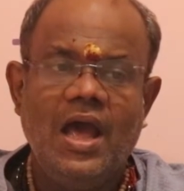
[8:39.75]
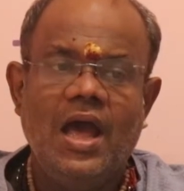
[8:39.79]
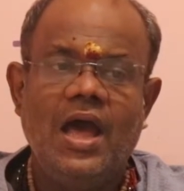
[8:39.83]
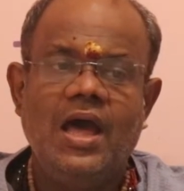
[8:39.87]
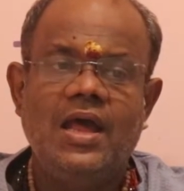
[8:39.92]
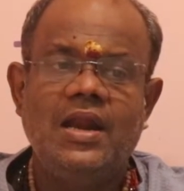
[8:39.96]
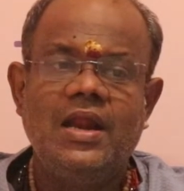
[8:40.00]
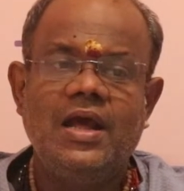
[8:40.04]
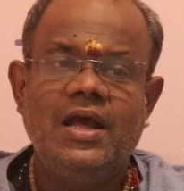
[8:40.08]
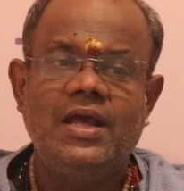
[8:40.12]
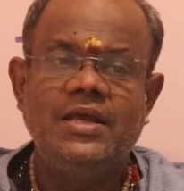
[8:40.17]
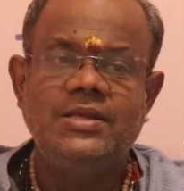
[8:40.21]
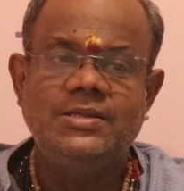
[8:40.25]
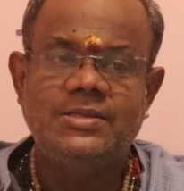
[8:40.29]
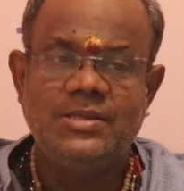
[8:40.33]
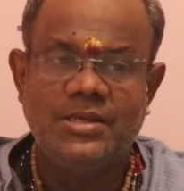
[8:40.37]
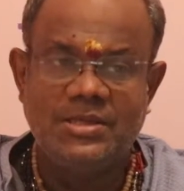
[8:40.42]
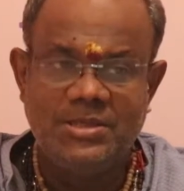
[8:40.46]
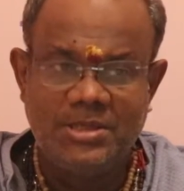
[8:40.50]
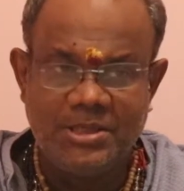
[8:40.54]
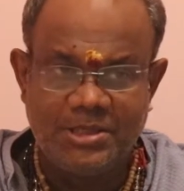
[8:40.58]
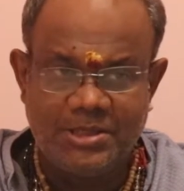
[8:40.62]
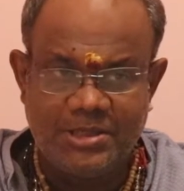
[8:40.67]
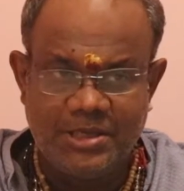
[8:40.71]
and I
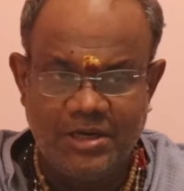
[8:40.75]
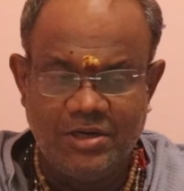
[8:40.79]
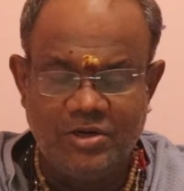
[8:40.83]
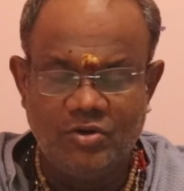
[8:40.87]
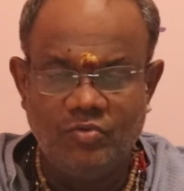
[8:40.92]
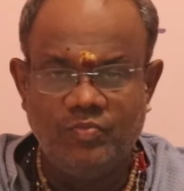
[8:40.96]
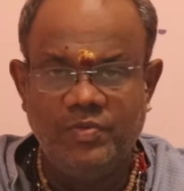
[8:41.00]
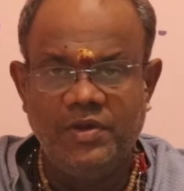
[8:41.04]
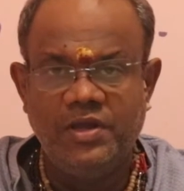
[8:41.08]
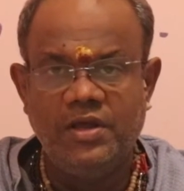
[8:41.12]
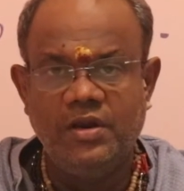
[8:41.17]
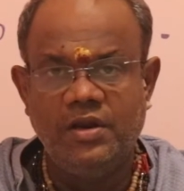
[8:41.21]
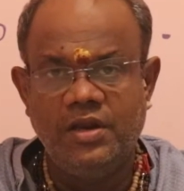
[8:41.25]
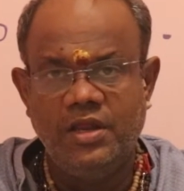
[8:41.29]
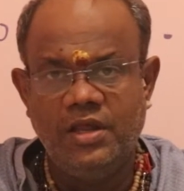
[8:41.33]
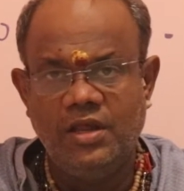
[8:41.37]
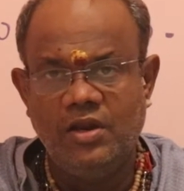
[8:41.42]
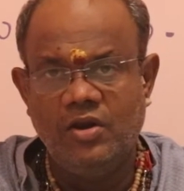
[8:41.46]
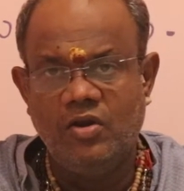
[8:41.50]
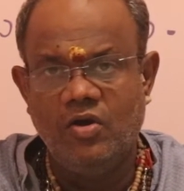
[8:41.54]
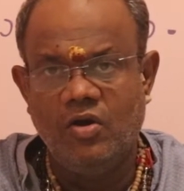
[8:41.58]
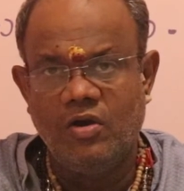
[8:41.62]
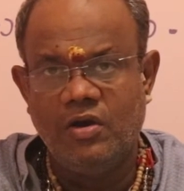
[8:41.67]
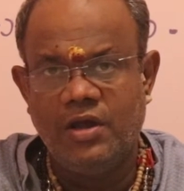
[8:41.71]
suggested to be
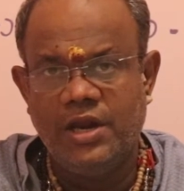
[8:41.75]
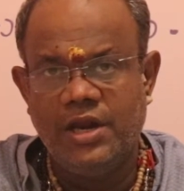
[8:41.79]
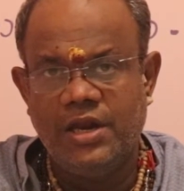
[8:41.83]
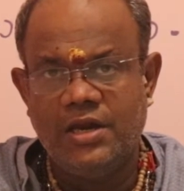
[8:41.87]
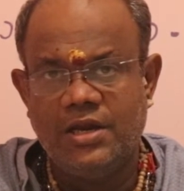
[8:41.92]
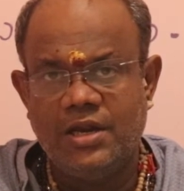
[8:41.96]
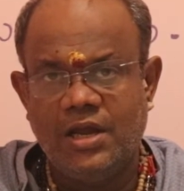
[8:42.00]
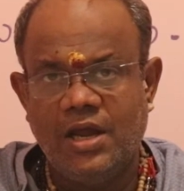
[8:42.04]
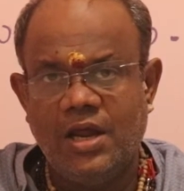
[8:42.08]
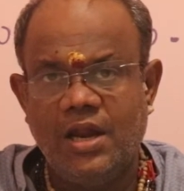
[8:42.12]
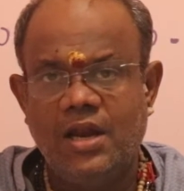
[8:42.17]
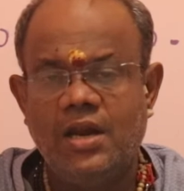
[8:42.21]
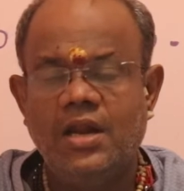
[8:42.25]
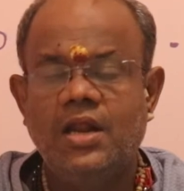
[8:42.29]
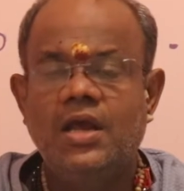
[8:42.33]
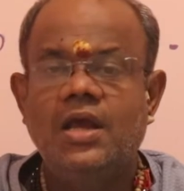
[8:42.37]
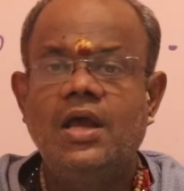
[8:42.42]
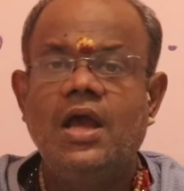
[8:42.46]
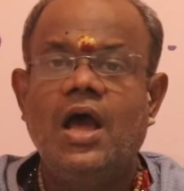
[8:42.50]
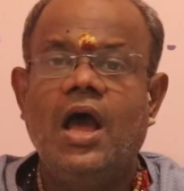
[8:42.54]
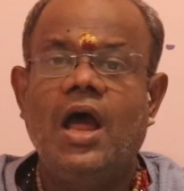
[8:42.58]
re-inaugurated,